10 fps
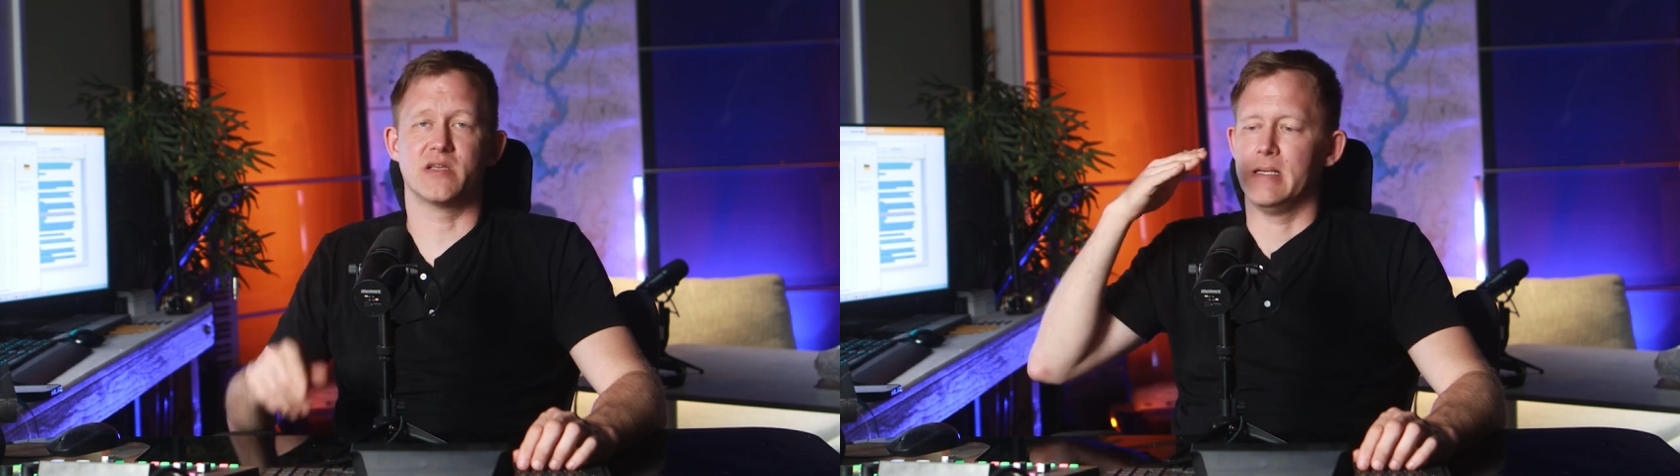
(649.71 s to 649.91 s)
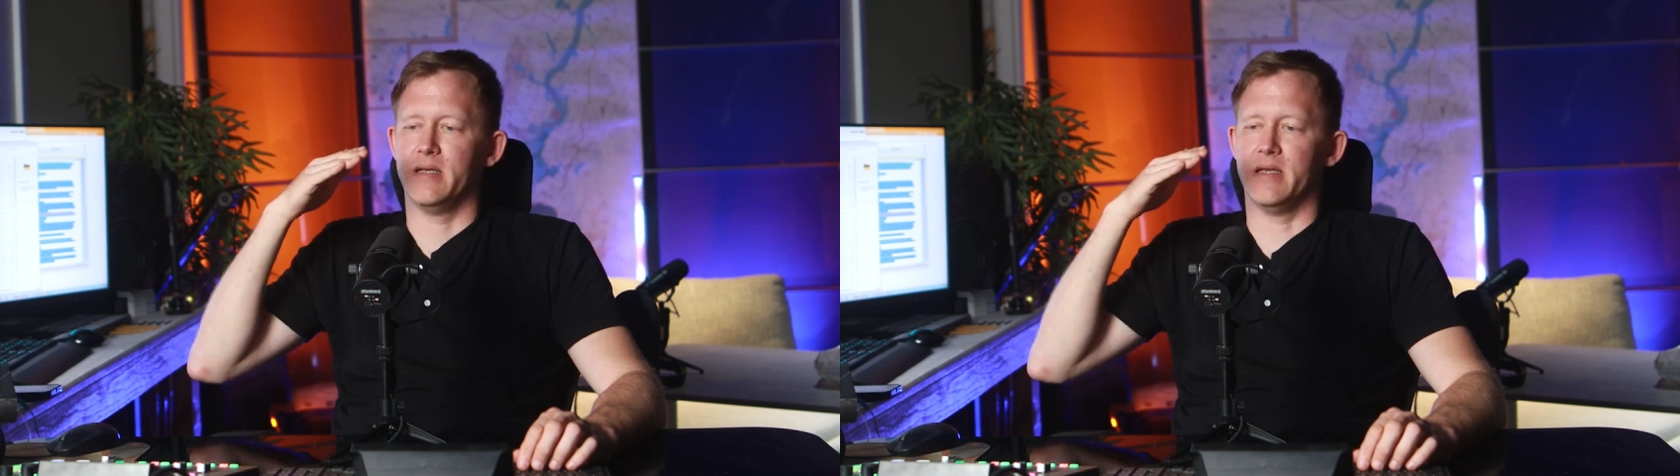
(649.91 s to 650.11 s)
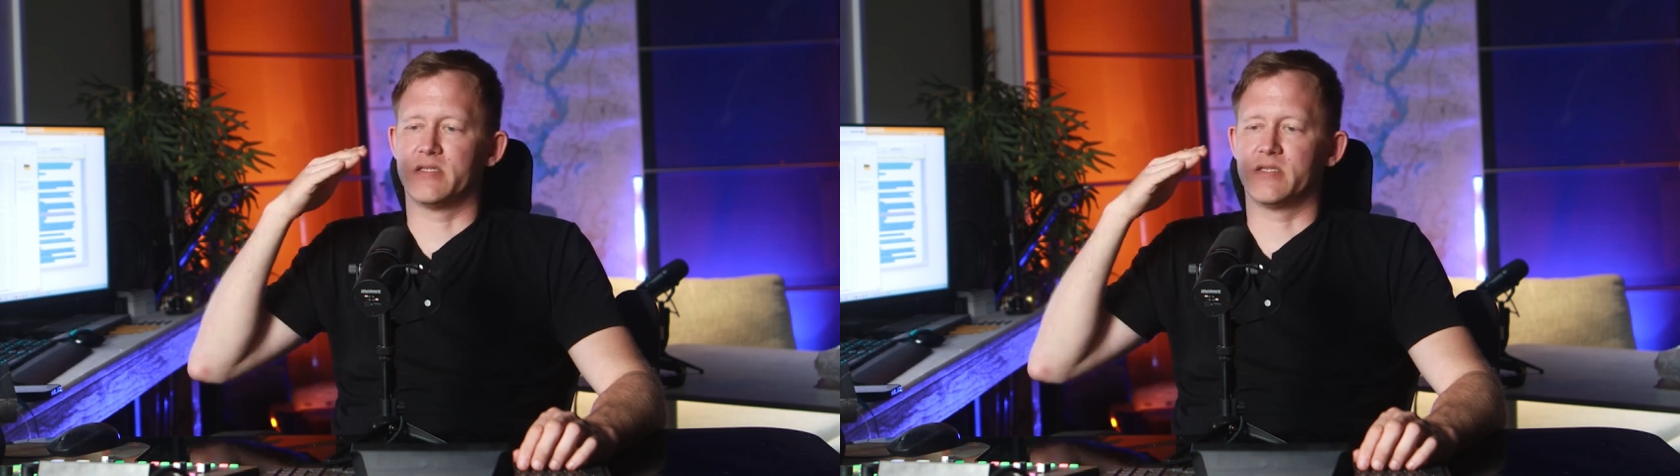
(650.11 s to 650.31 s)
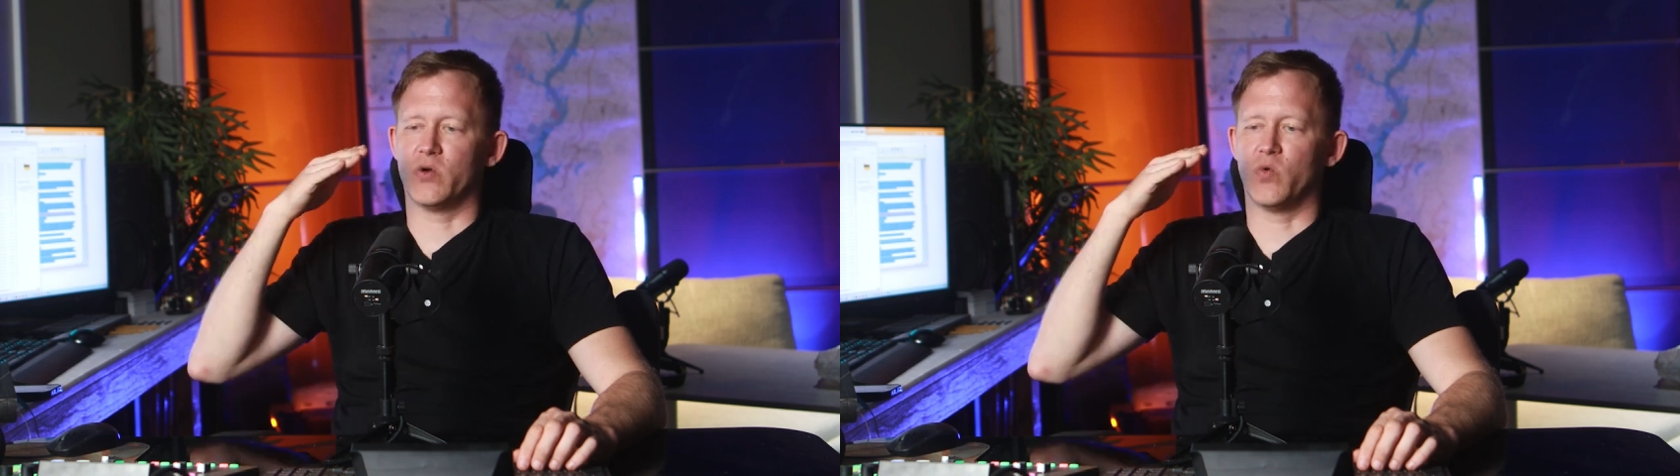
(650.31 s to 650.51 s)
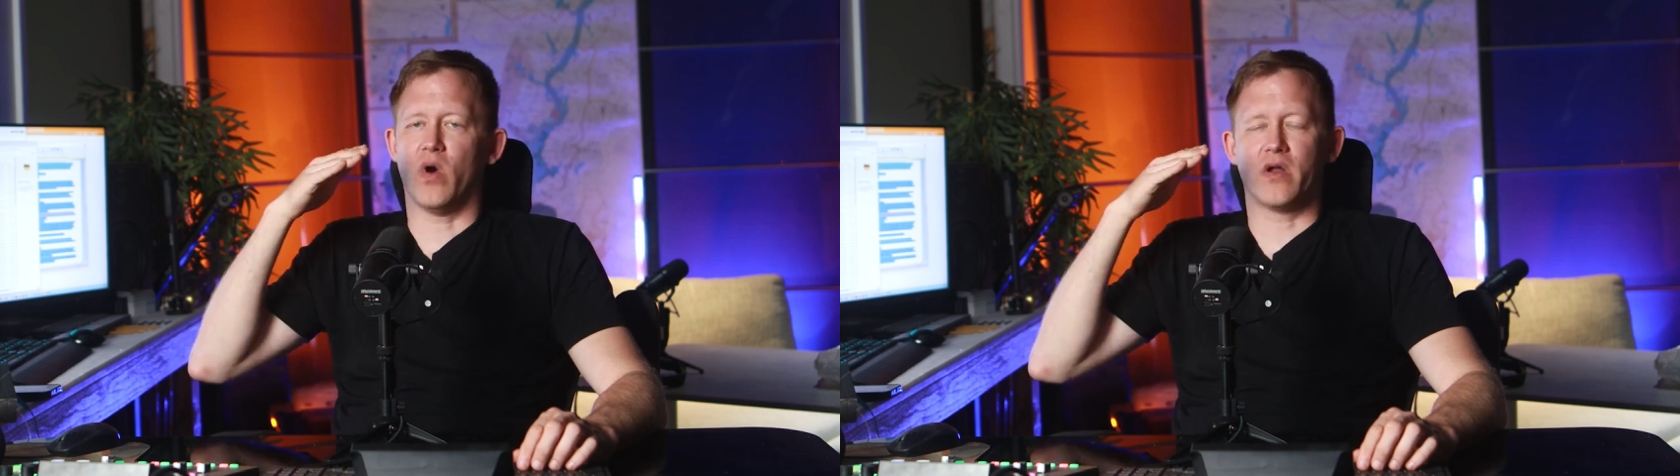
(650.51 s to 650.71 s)
cell, it's
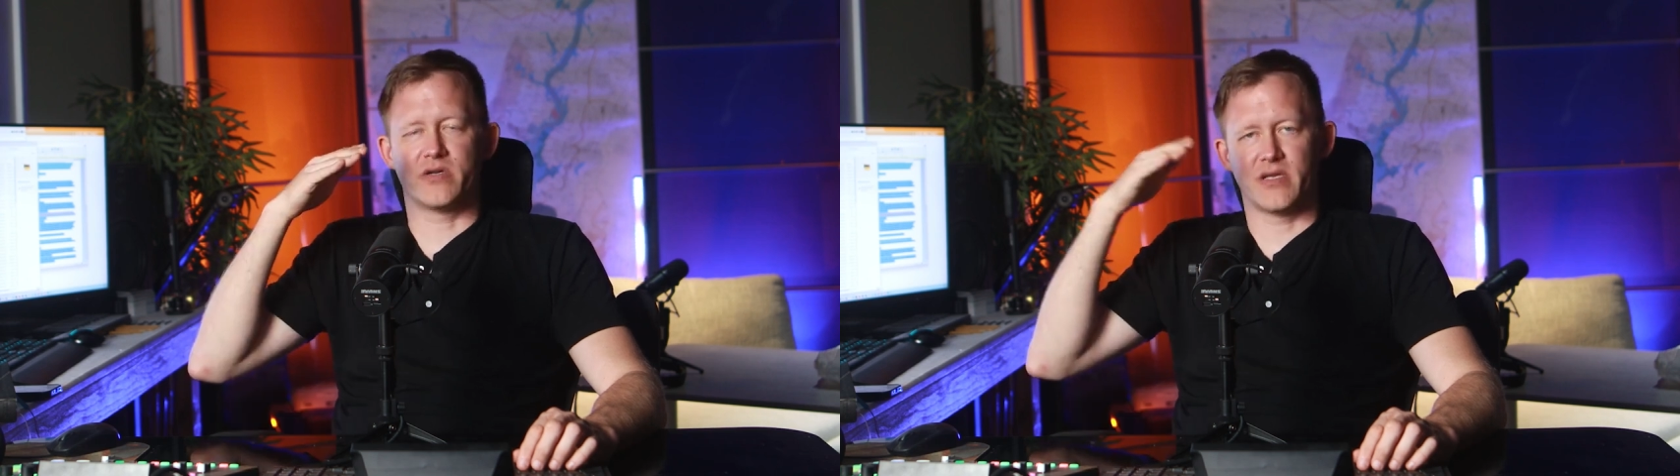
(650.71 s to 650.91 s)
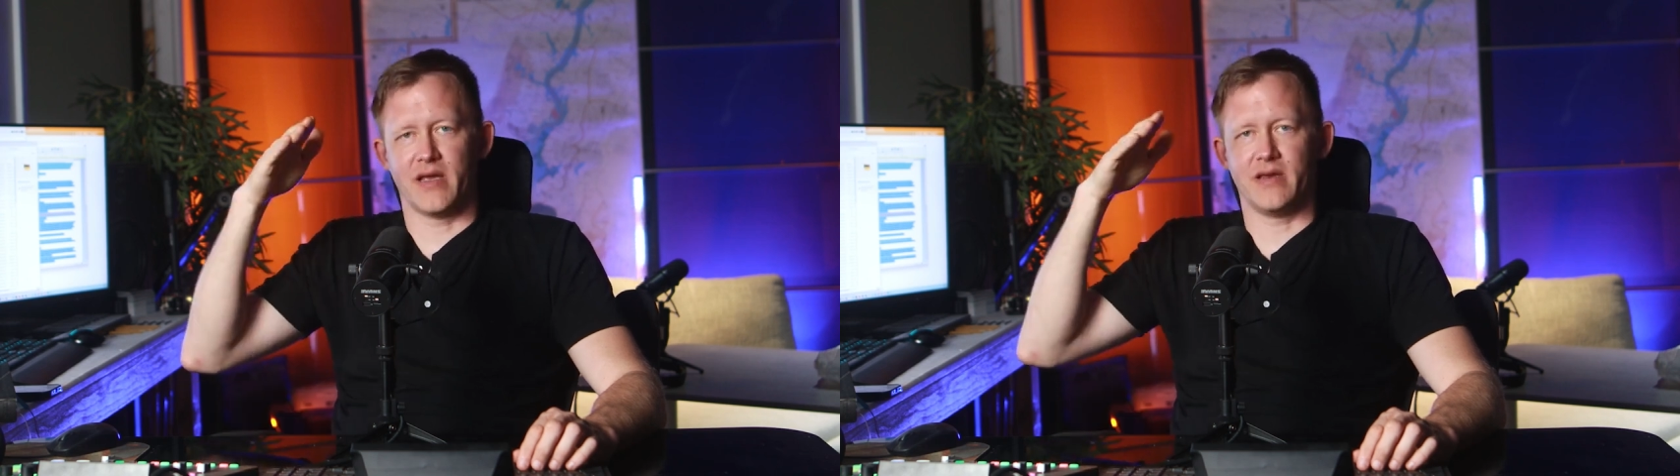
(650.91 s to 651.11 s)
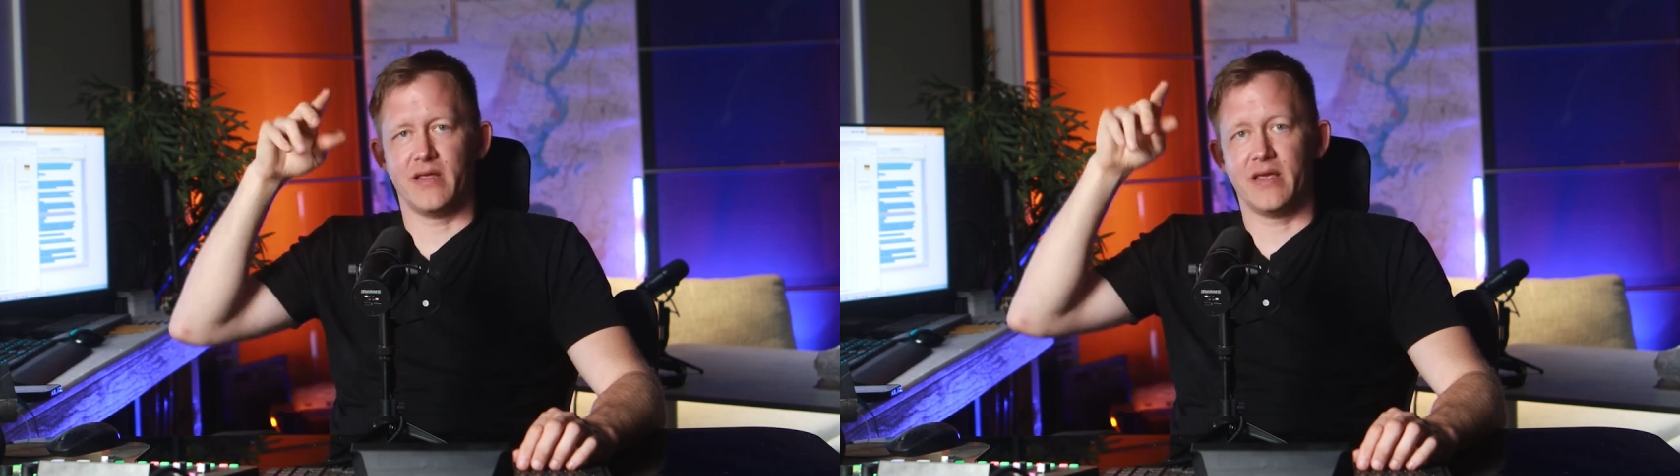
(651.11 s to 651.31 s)
so watertight,